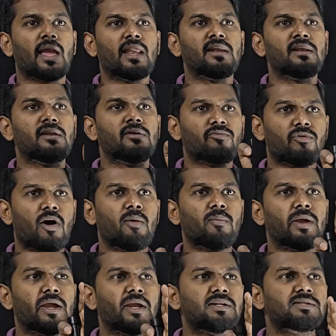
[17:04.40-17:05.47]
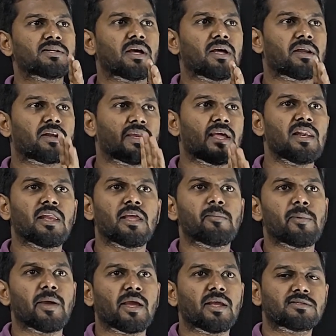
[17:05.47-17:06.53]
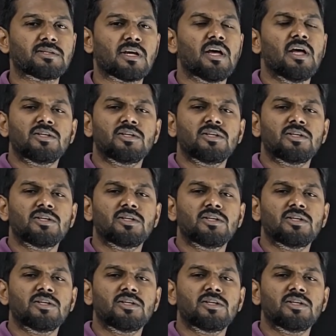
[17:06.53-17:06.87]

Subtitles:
can form its real image.